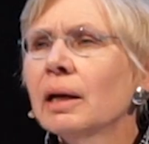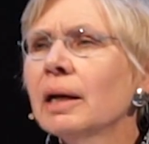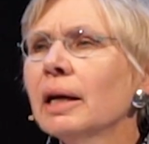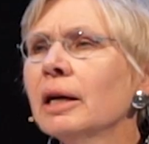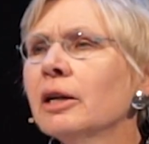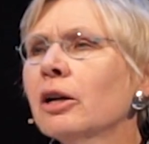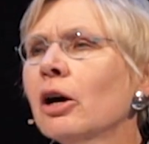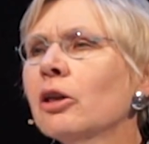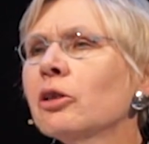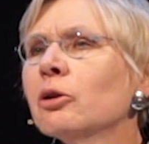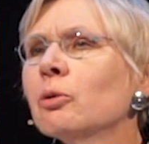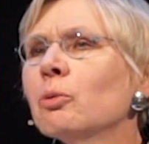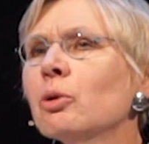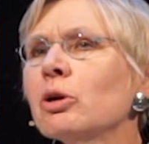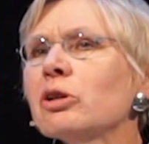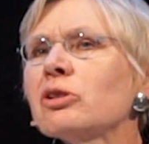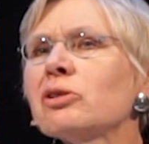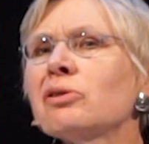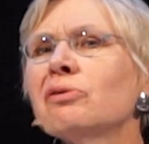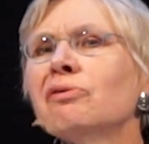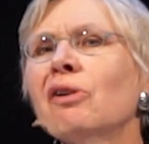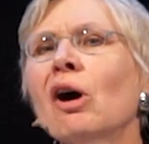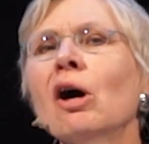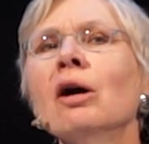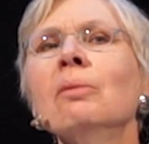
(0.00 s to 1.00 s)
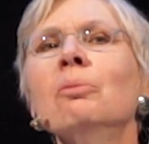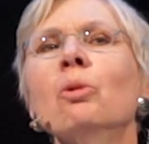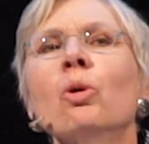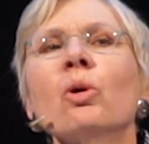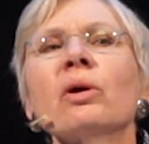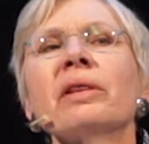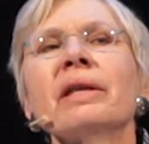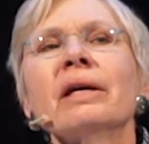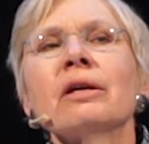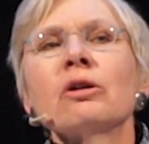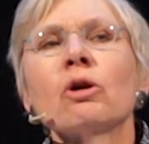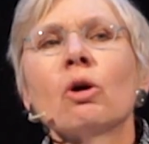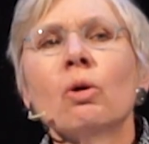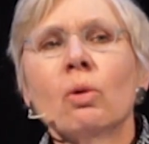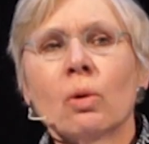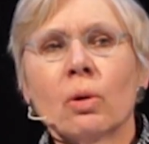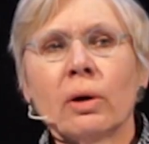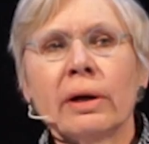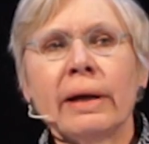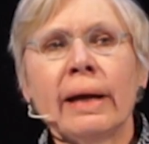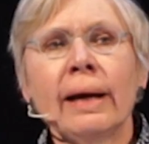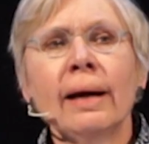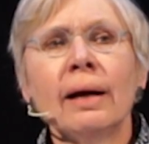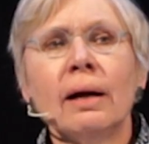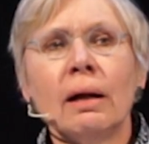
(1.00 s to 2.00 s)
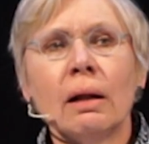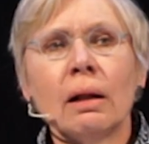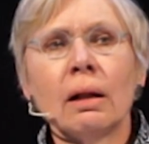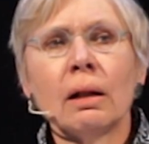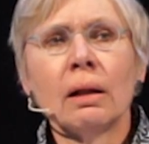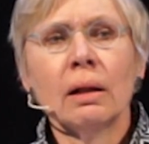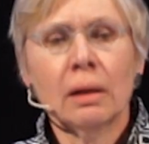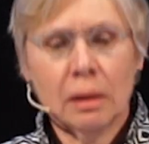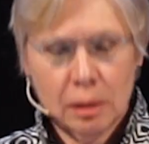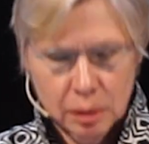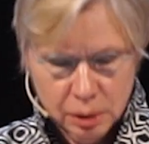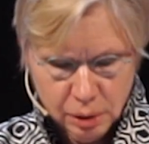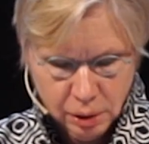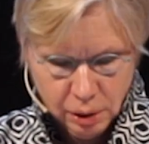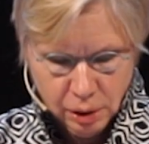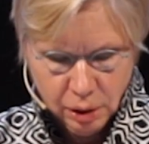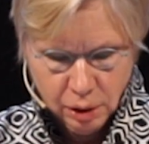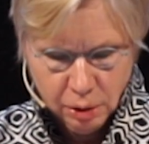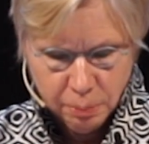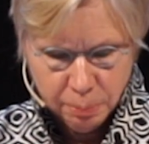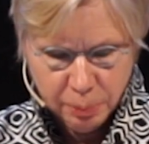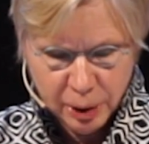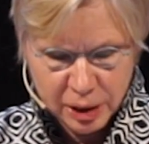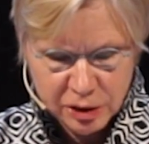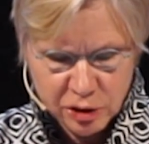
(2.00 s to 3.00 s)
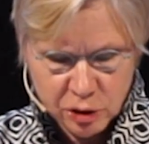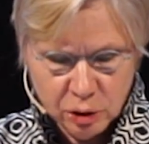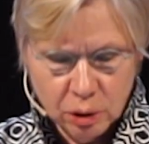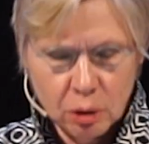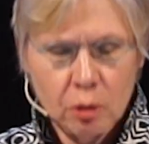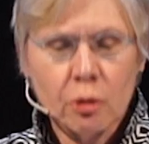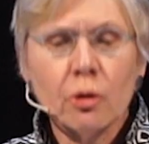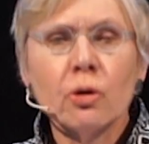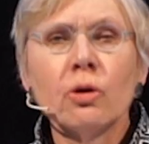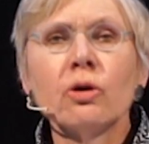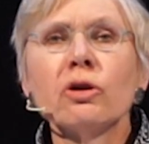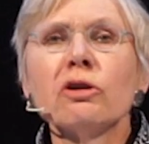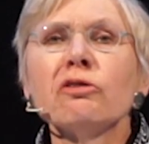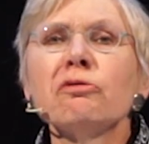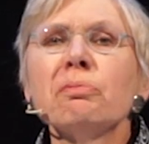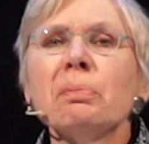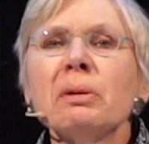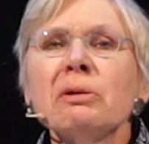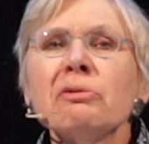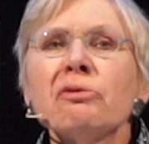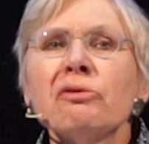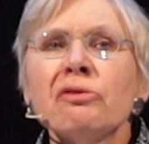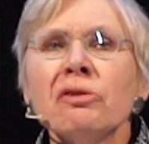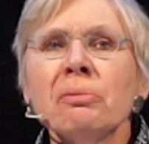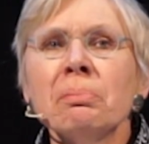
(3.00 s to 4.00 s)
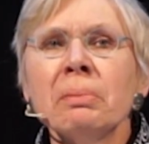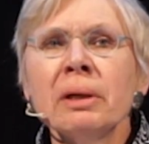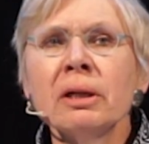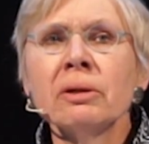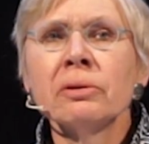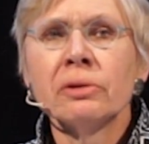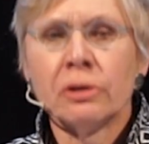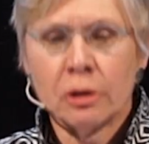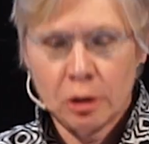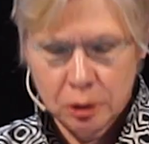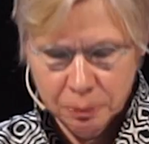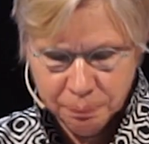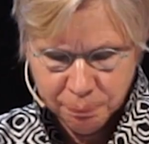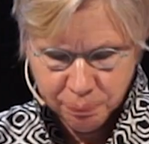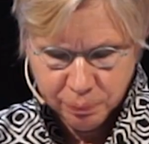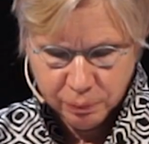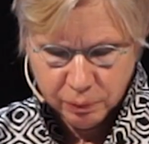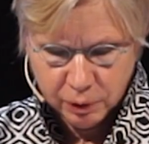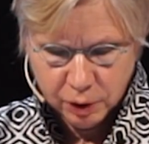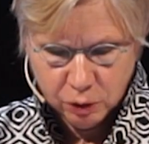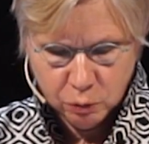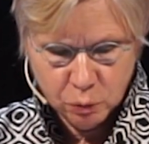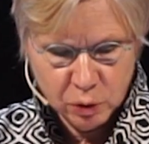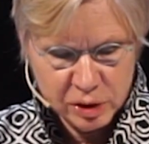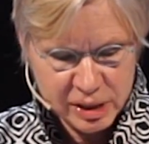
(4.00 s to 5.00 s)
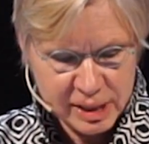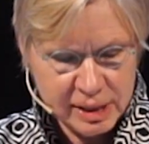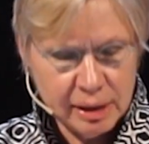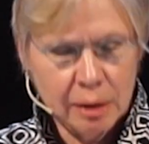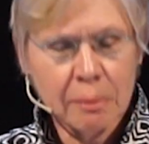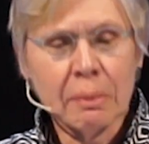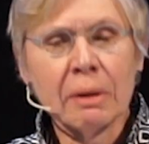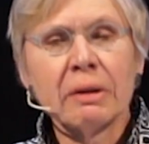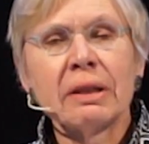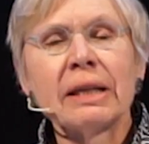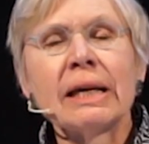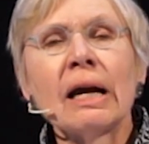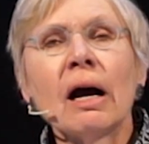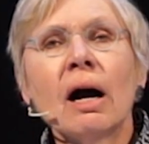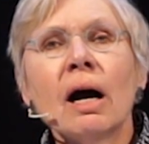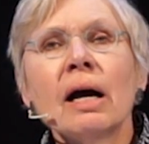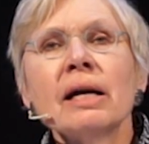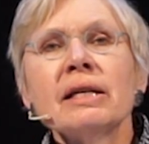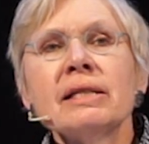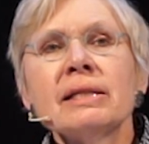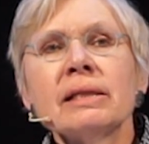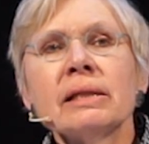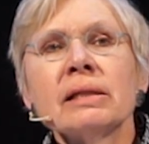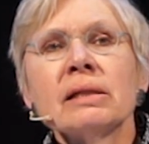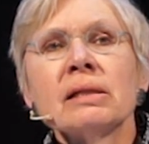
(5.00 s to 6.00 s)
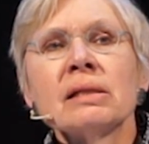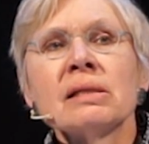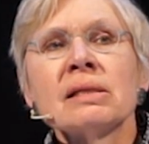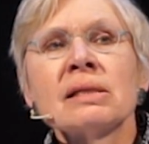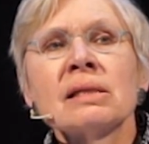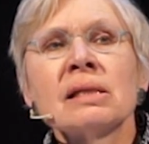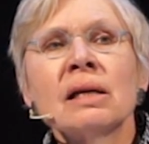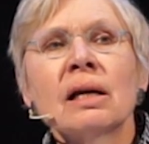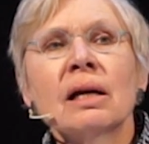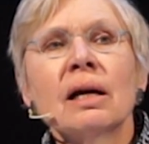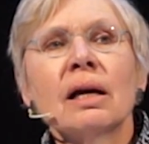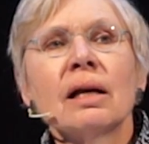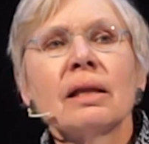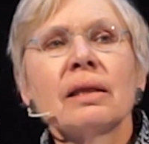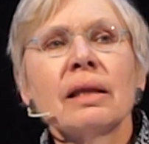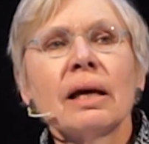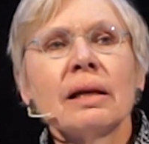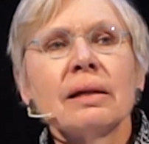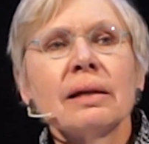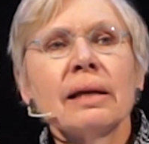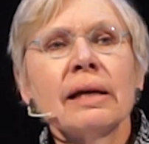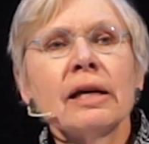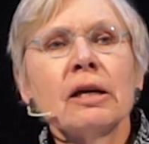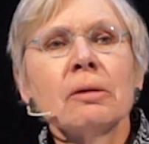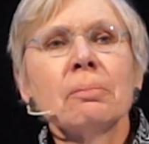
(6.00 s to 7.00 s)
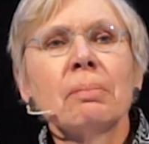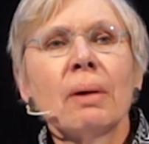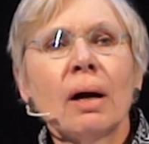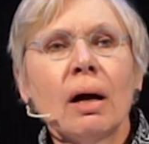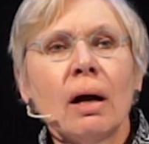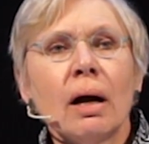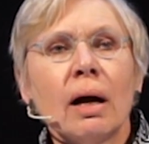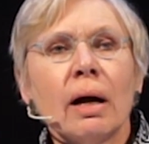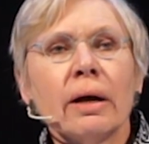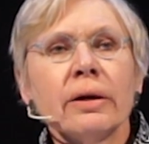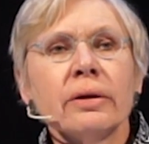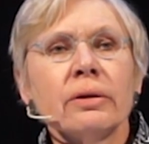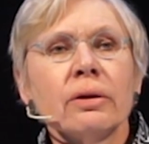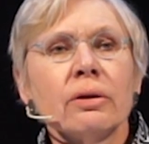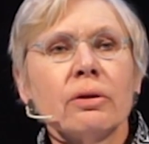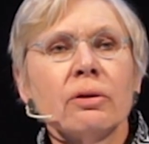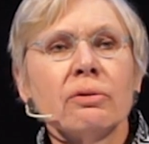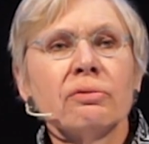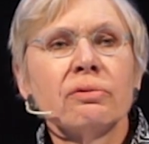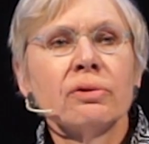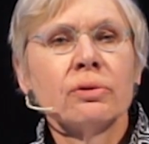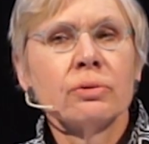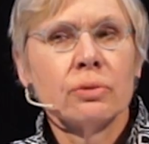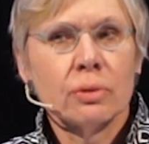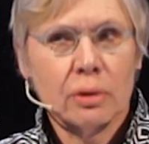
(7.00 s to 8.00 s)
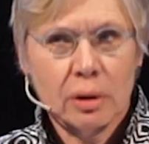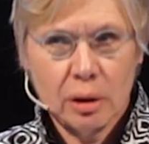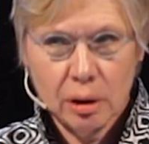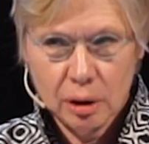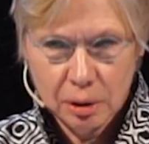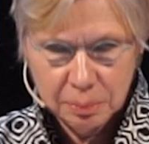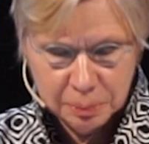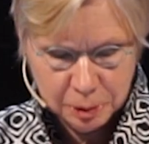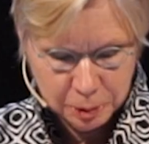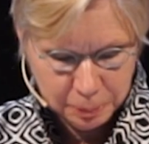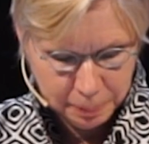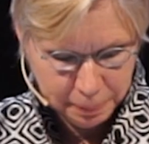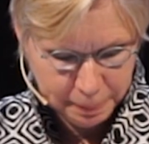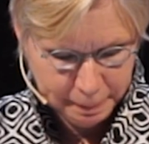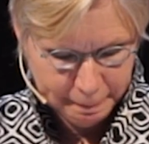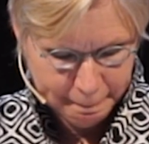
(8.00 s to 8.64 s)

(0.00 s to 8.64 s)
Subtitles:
In other words, far more than Cornell, Breton could have been familiar with some of the ideas that lay behind the Wunderkammer.